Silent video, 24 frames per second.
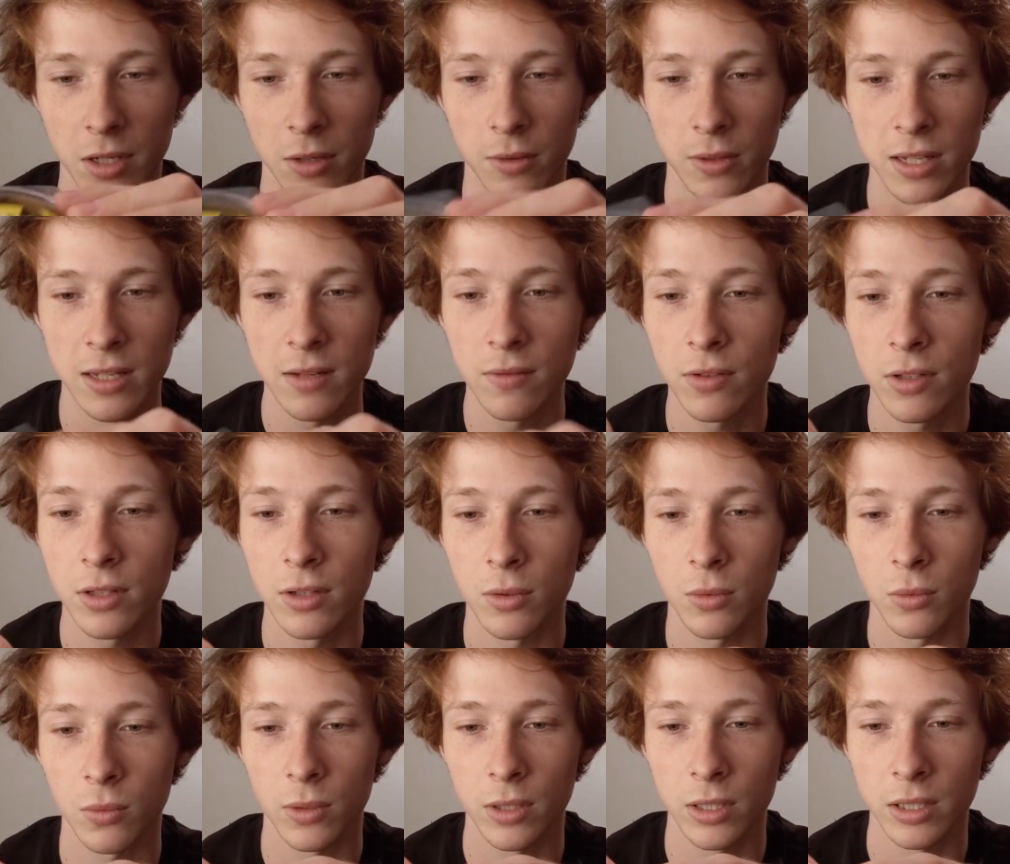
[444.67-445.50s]
You know,
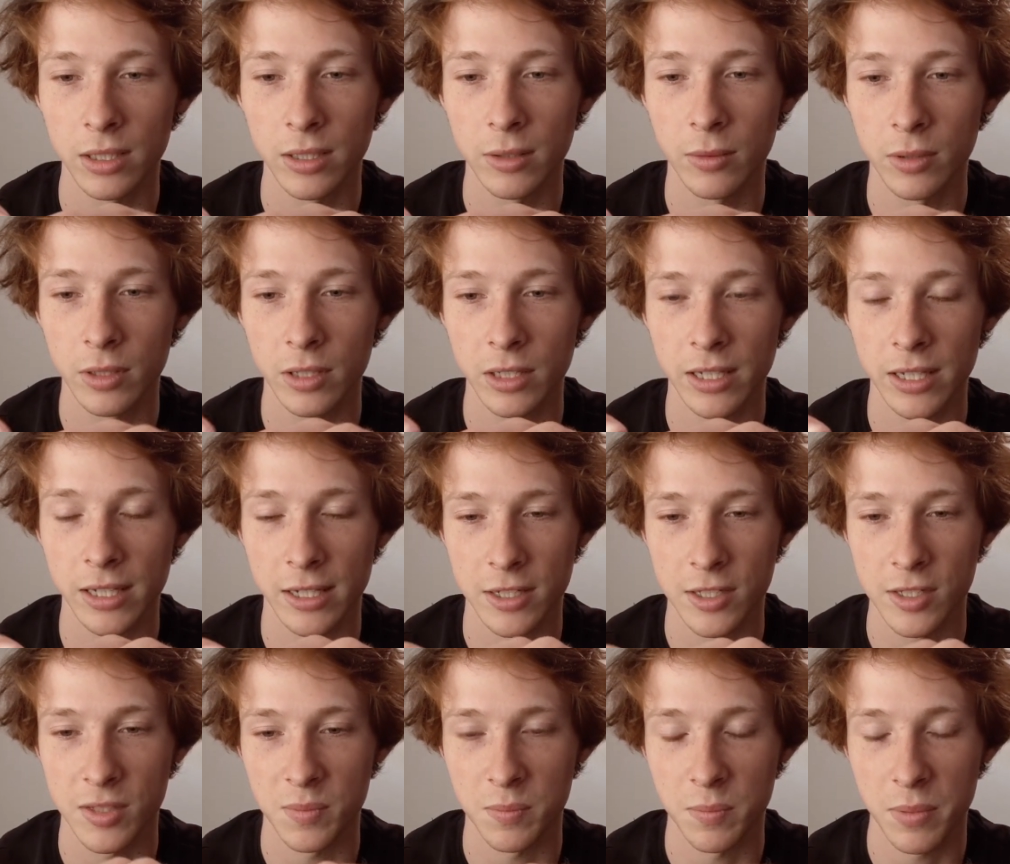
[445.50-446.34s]
even the really, really
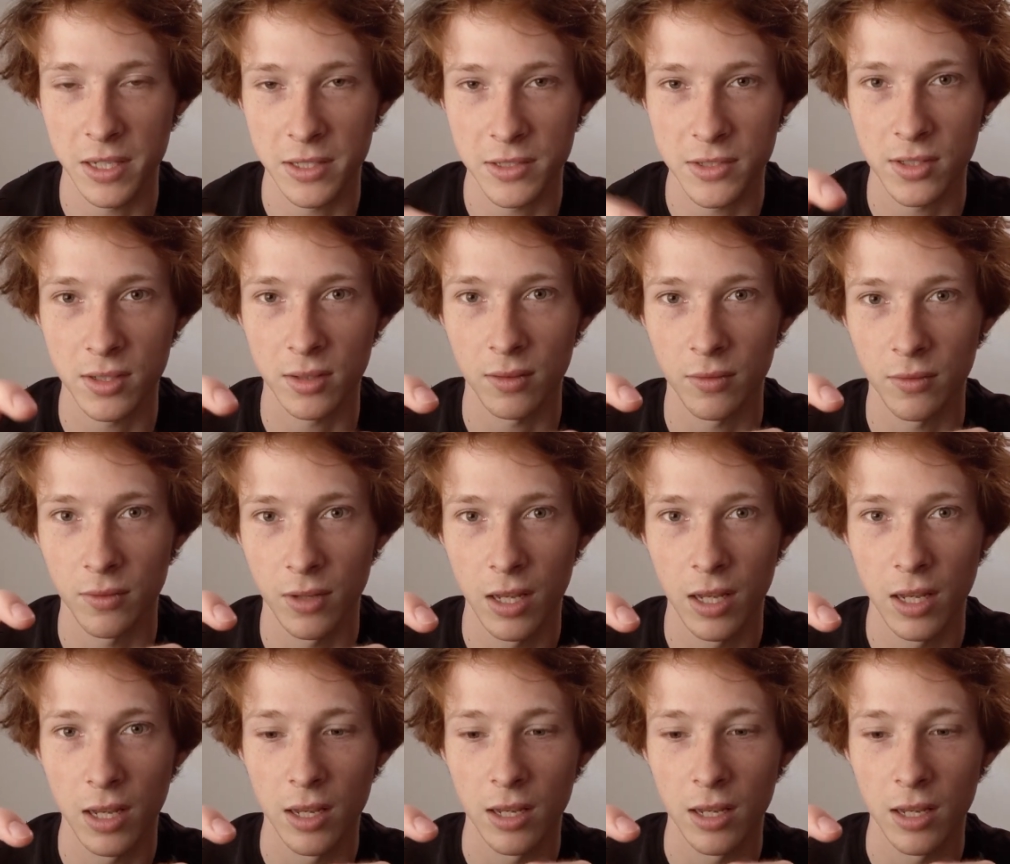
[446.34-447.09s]
expensive